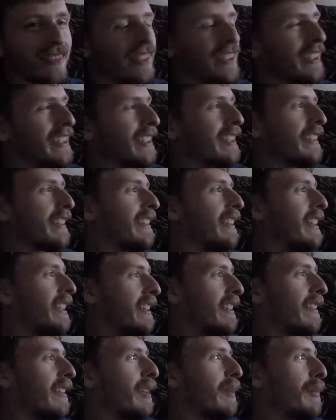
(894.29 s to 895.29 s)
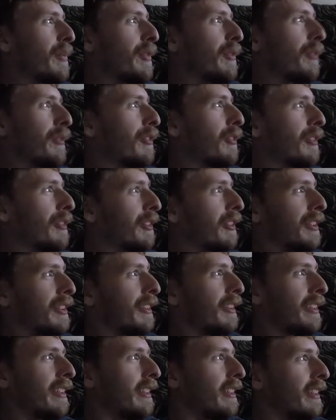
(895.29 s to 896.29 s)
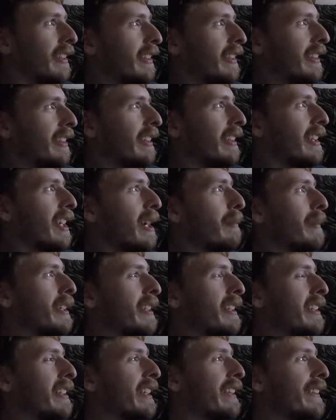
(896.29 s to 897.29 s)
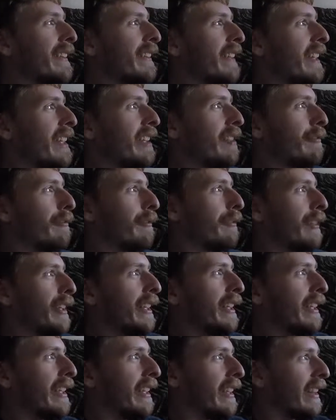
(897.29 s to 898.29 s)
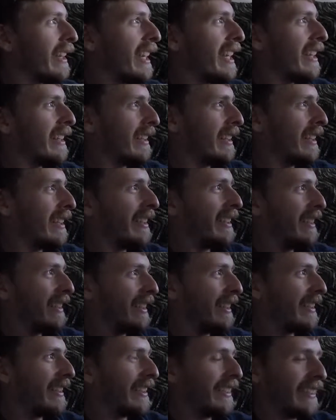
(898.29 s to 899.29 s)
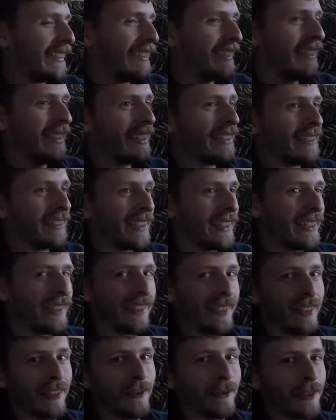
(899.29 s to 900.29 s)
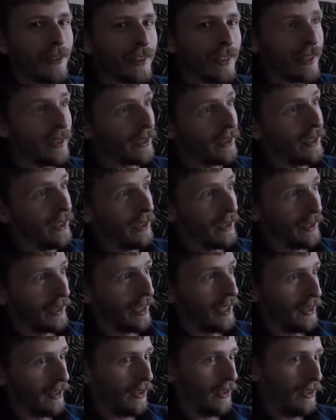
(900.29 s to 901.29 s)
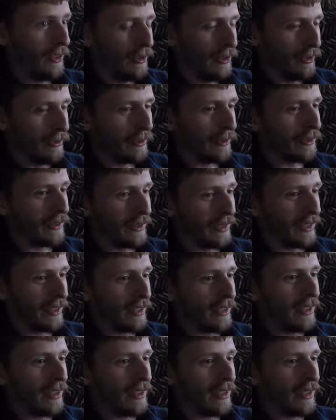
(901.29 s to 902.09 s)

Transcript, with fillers: you can say simple word and, I mean, you can say it really lightly, you can still get this one, oh, not suitable, it's like,